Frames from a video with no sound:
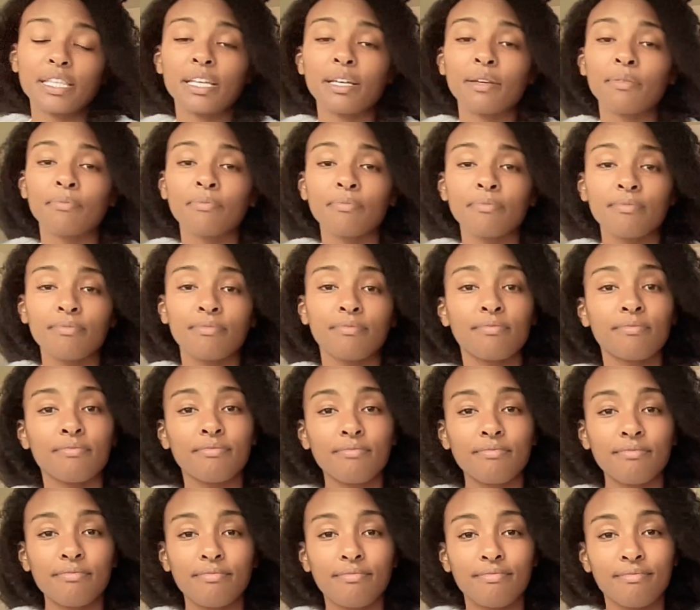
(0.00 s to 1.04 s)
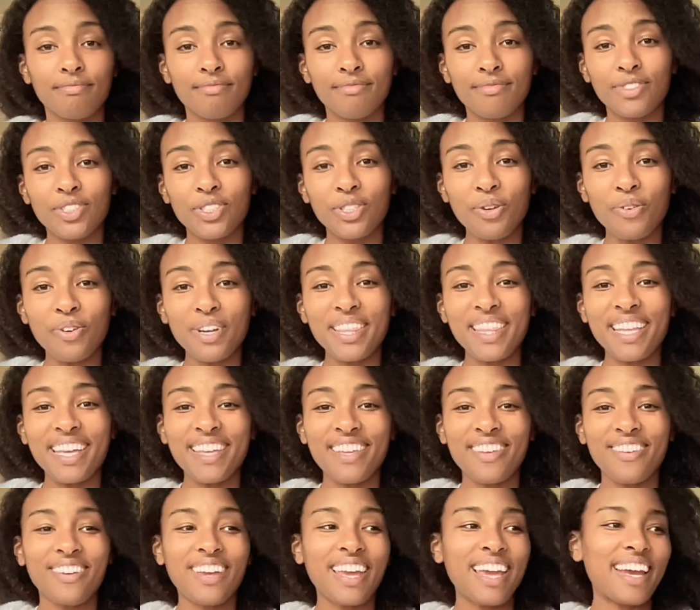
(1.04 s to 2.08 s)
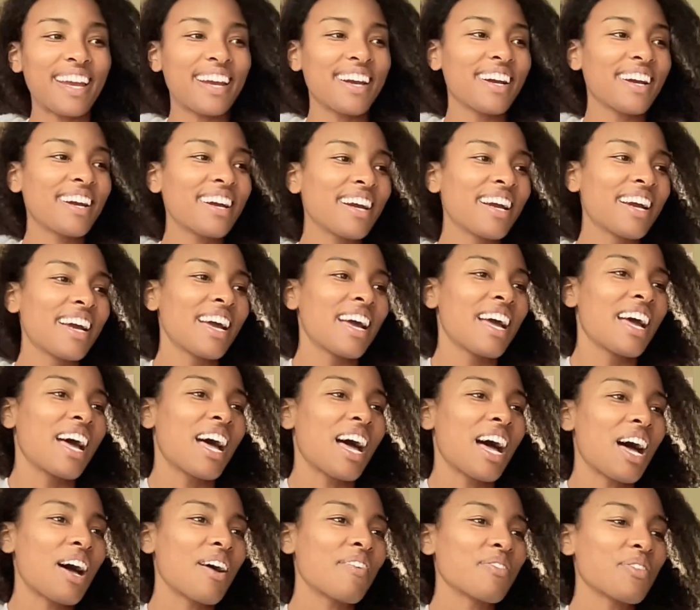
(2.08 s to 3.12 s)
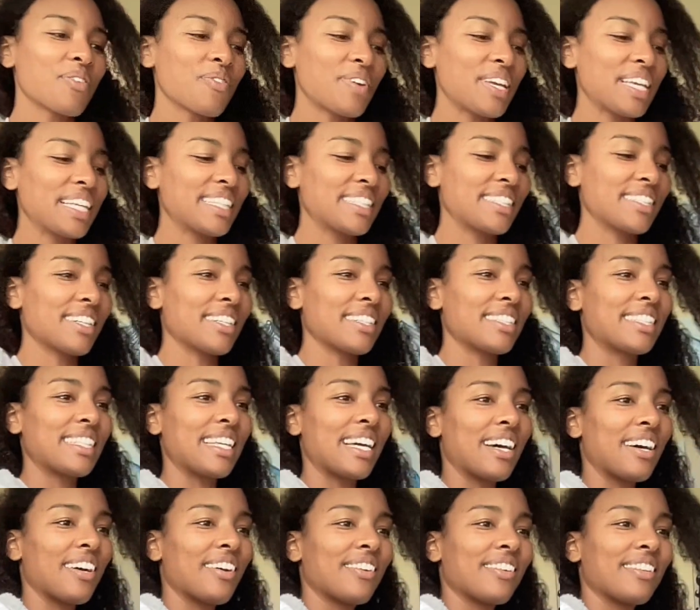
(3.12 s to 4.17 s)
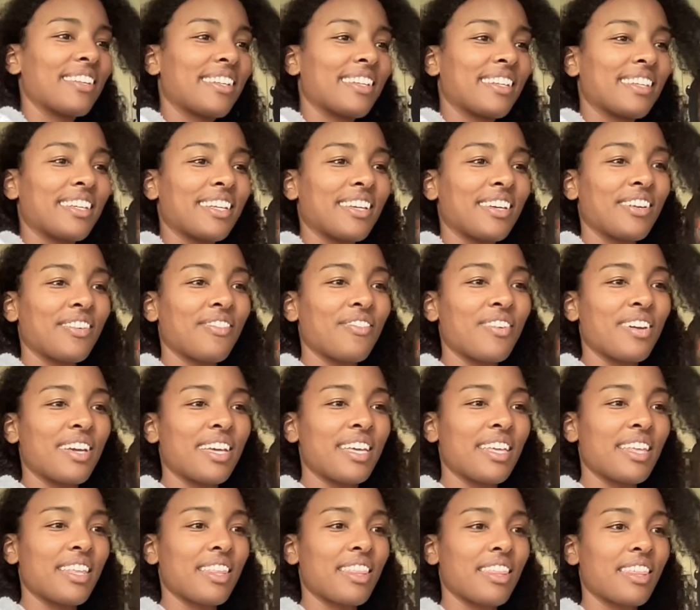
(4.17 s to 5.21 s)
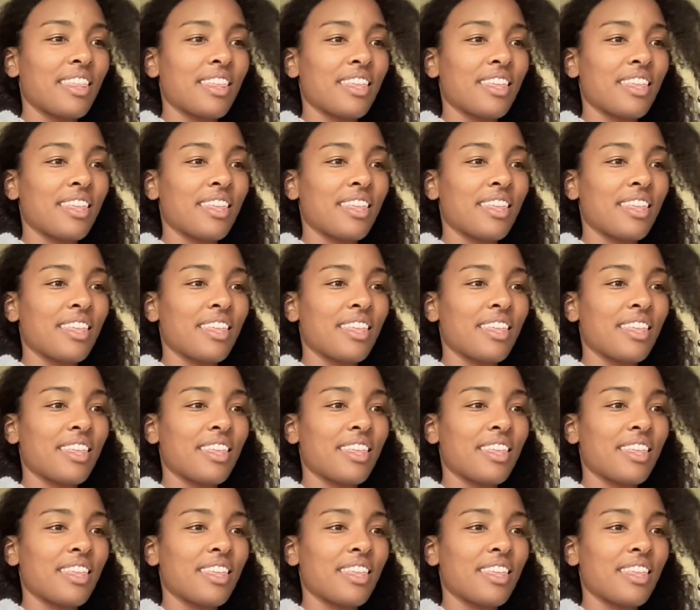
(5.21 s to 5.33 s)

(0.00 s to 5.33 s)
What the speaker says: them, showing that you care. The week starts out with